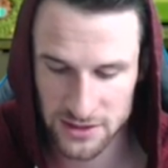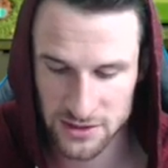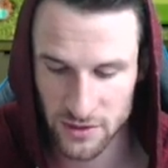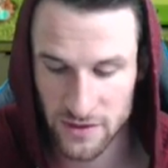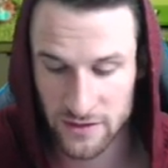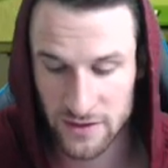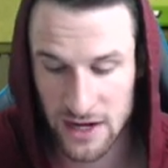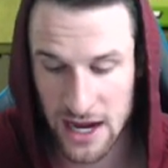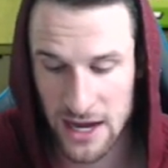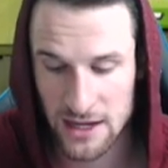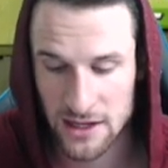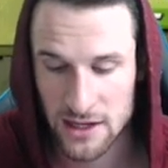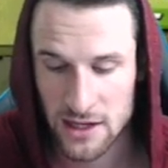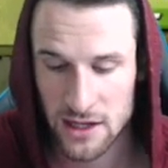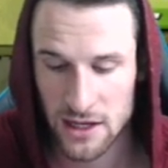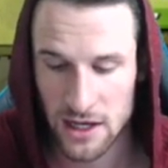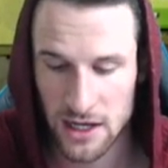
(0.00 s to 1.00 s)
So we've got
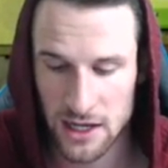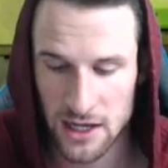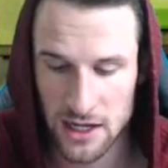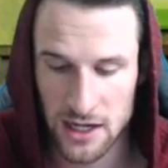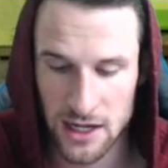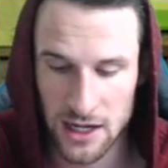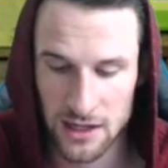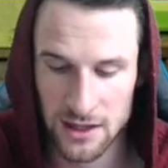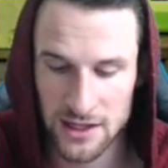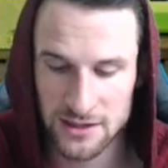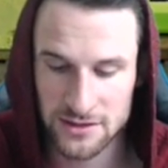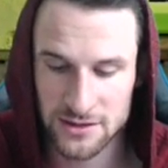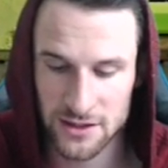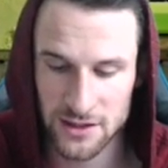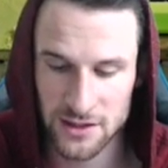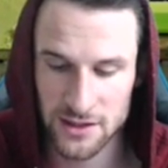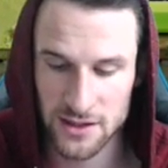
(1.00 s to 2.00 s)
uh,
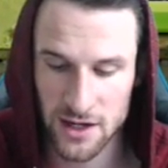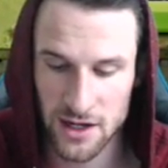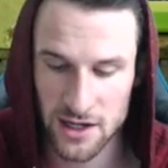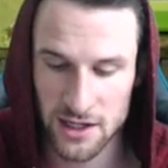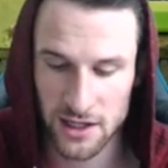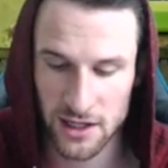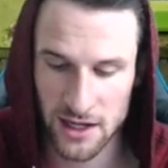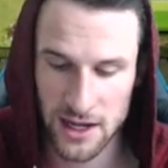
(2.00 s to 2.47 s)
elixir, dark,